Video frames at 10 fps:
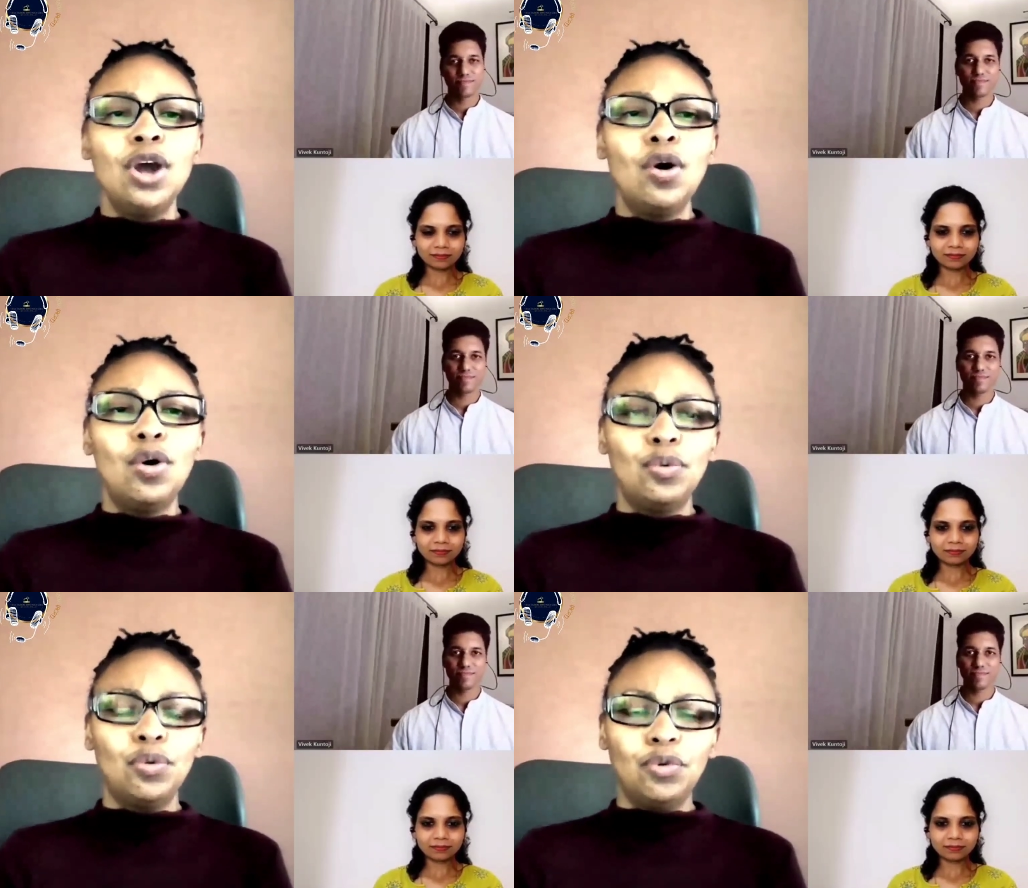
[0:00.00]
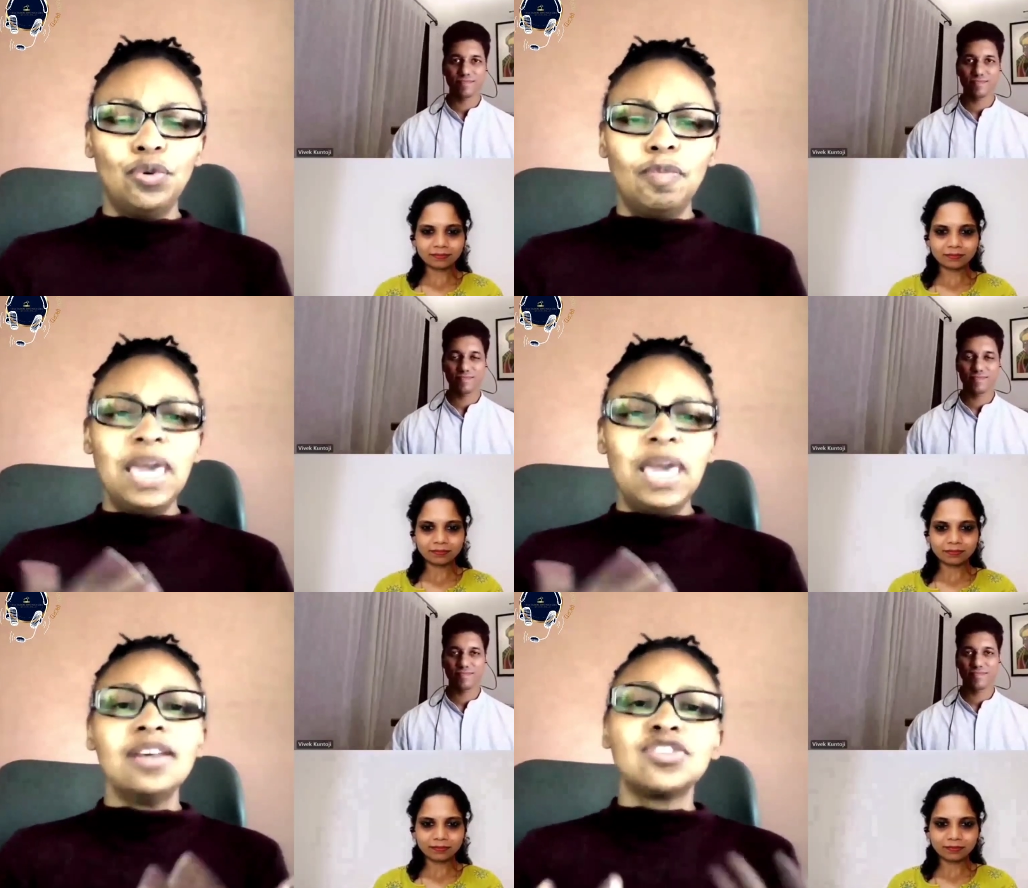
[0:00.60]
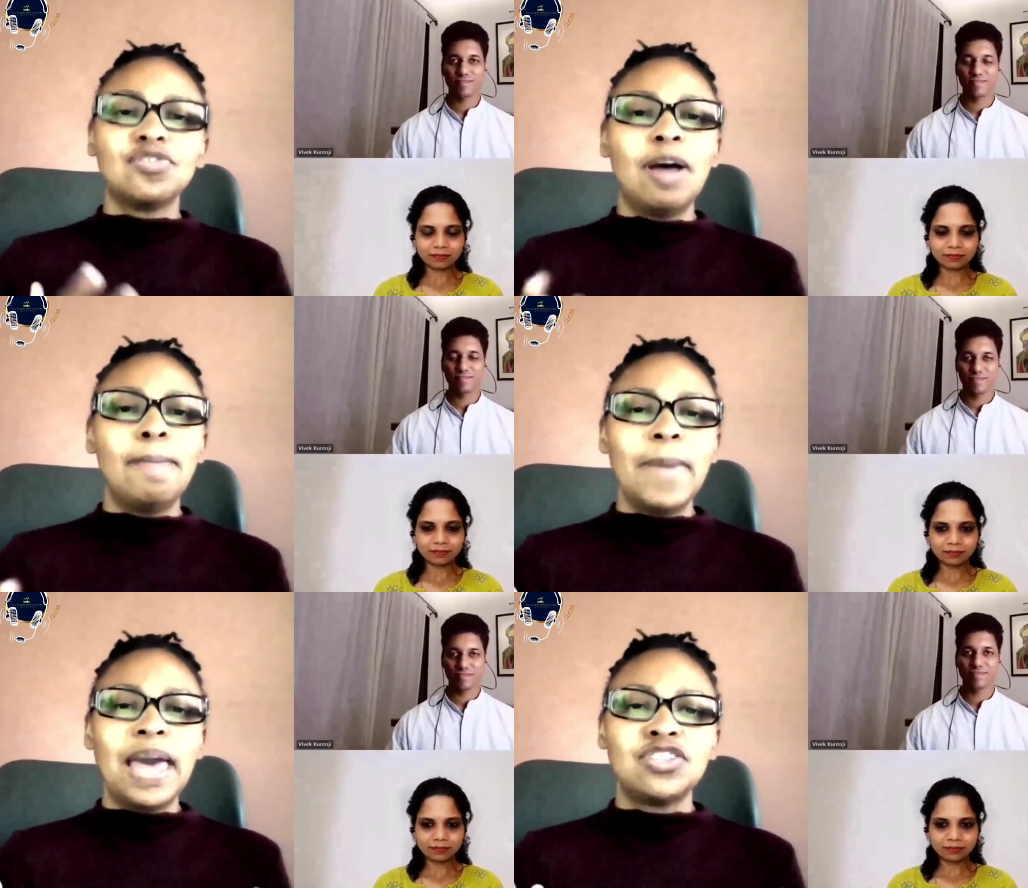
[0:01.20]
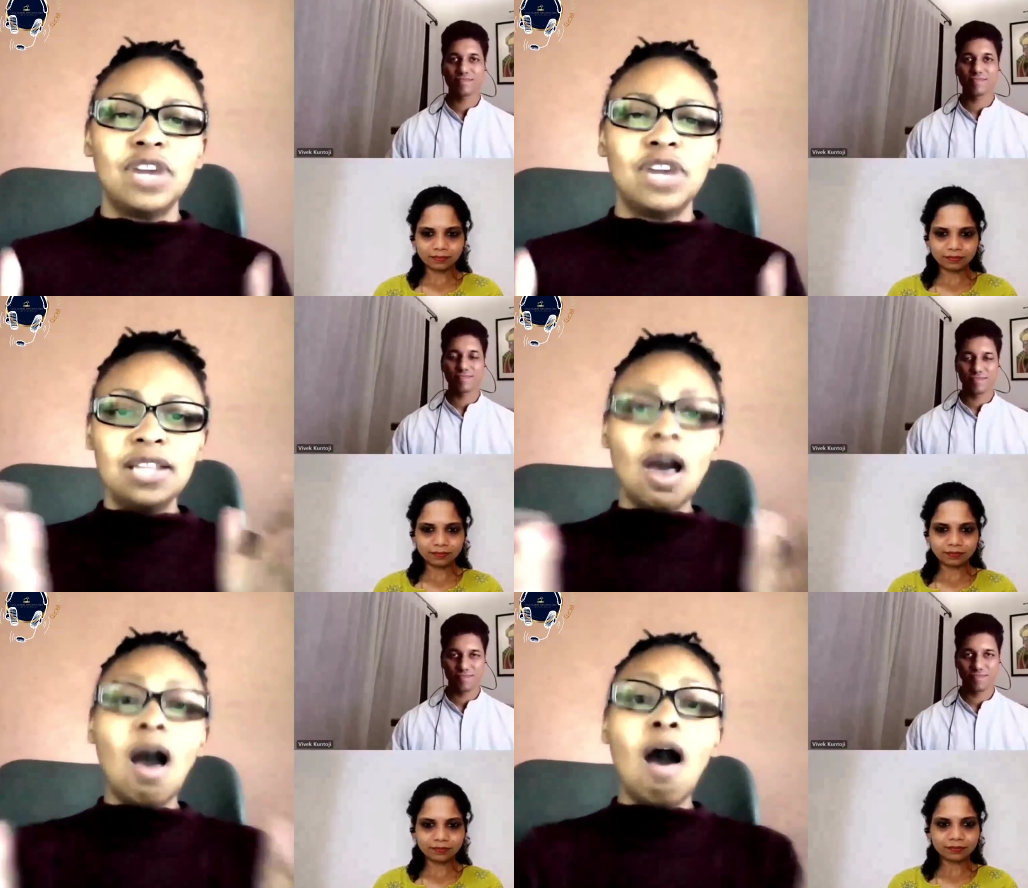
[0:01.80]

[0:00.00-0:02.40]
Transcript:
Speaker 1: know, being a Scrum Master, it's